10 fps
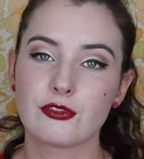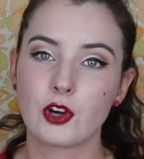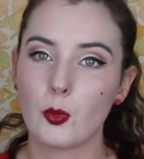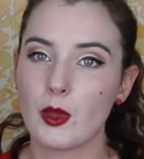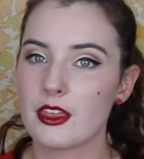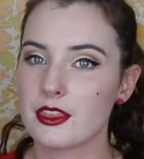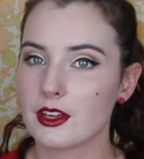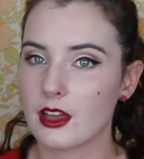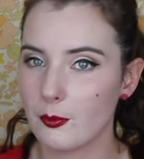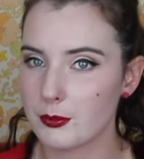from the
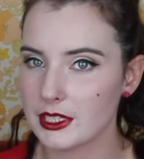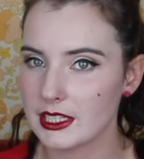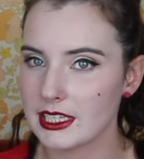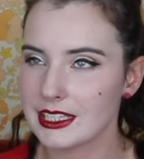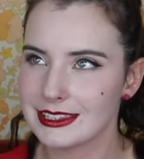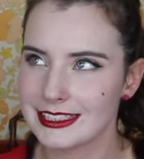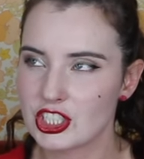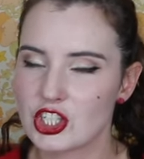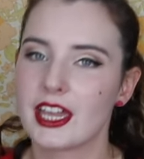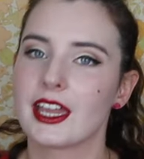company Ling
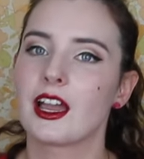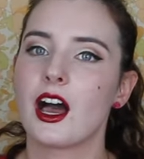Zhang,